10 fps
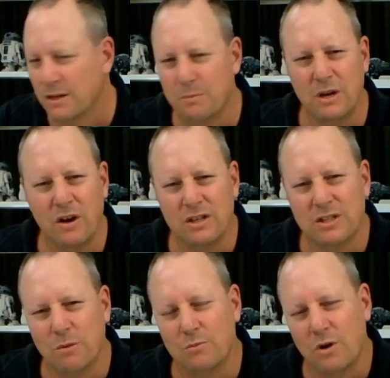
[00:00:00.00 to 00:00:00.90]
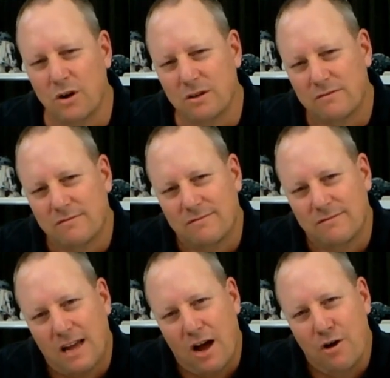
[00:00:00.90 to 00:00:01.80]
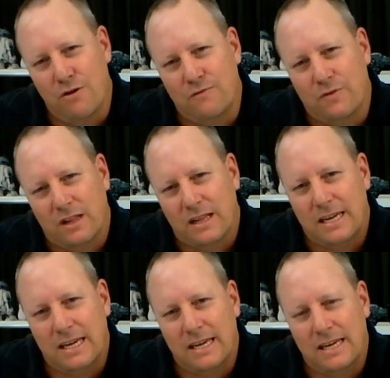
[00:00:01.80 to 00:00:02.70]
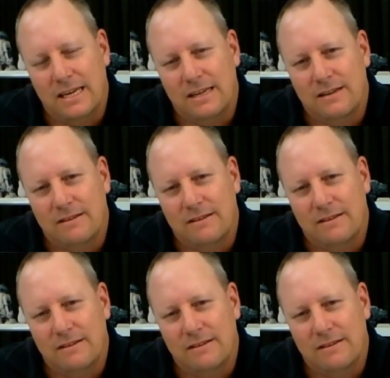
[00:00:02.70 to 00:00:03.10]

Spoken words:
be honest, I'm not overly